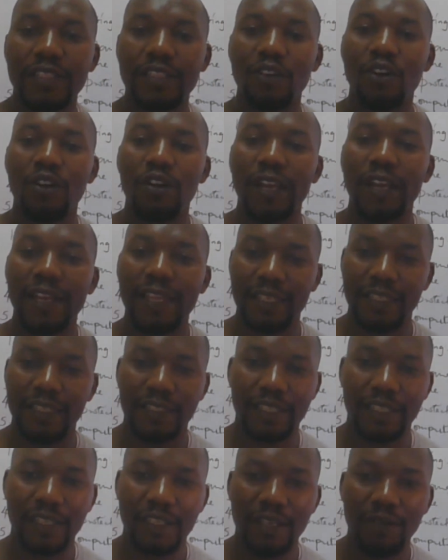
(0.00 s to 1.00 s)
is
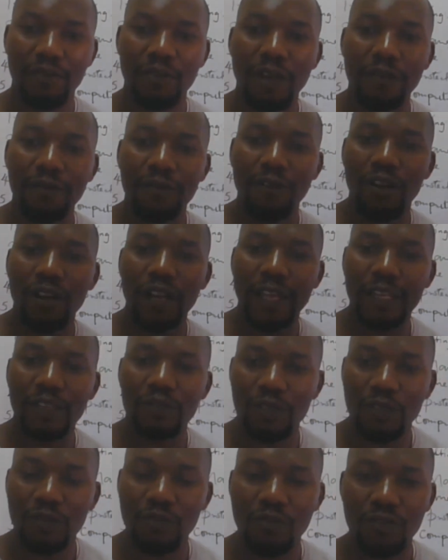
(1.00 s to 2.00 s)
online. We have online
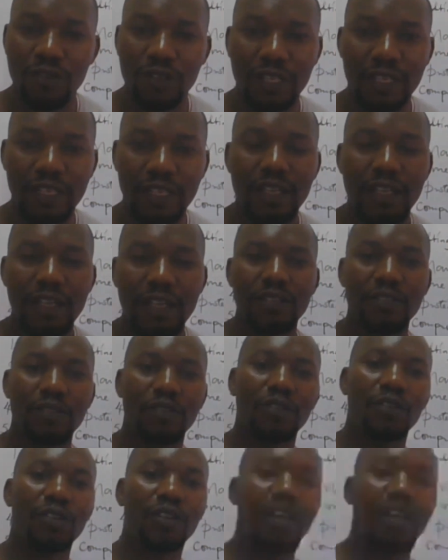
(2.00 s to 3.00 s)
QuickBook.
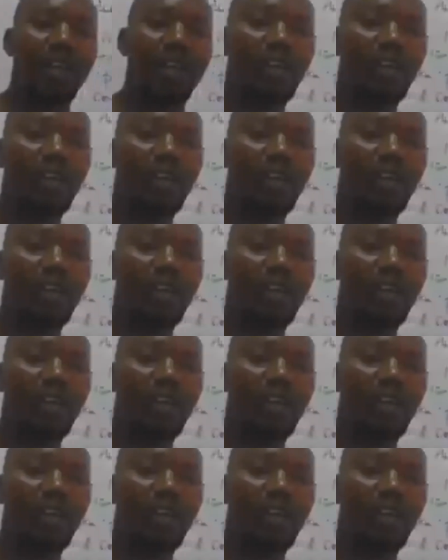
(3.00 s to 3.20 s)
So